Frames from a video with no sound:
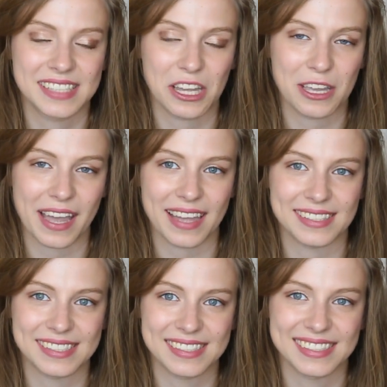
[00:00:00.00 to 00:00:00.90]
tell you
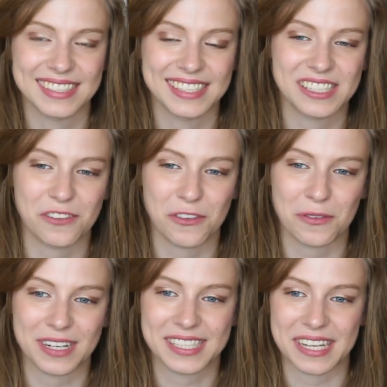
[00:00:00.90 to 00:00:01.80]
guys. So if you
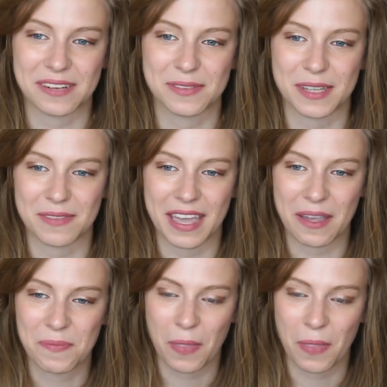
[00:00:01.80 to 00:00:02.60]
want to send him something.